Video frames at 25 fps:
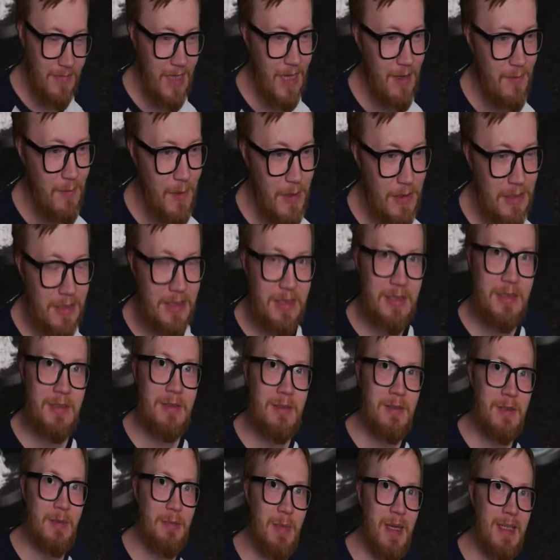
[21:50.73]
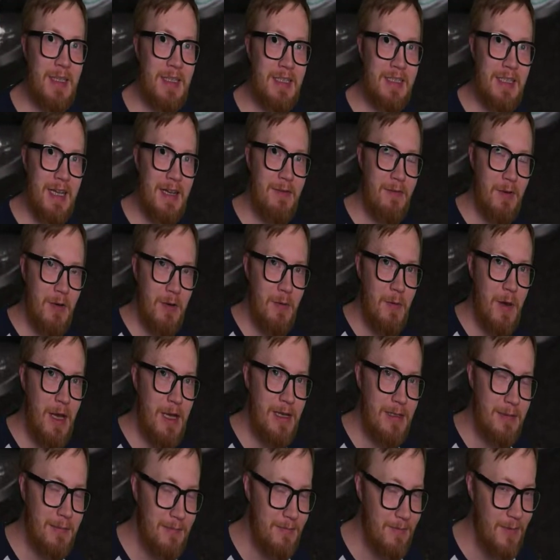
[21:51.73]
I was Spanish there for a
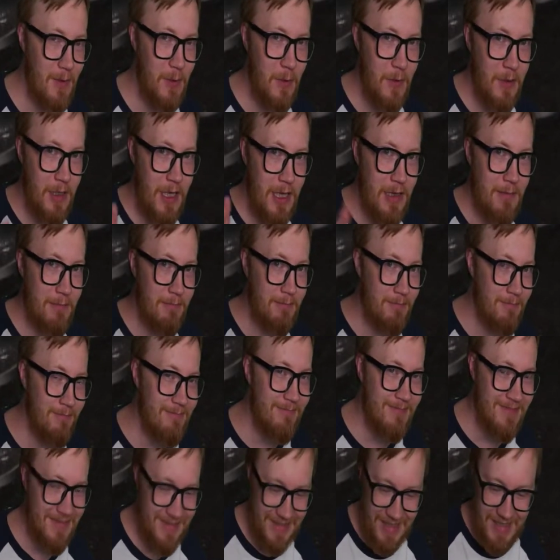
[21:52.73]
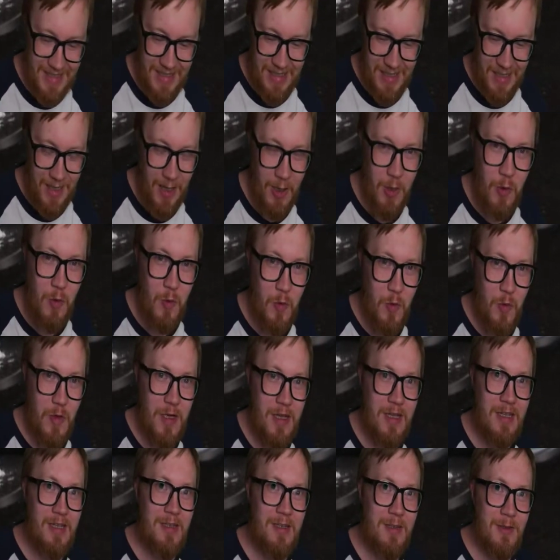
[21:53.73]
while. Hola. Hallo.
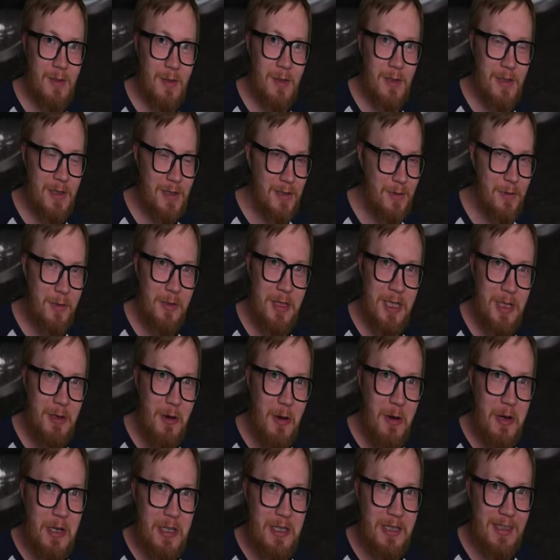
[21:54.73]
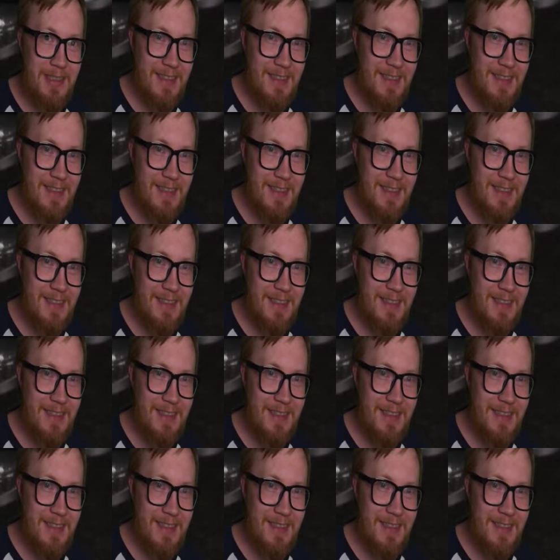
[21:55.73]
Hvor det går?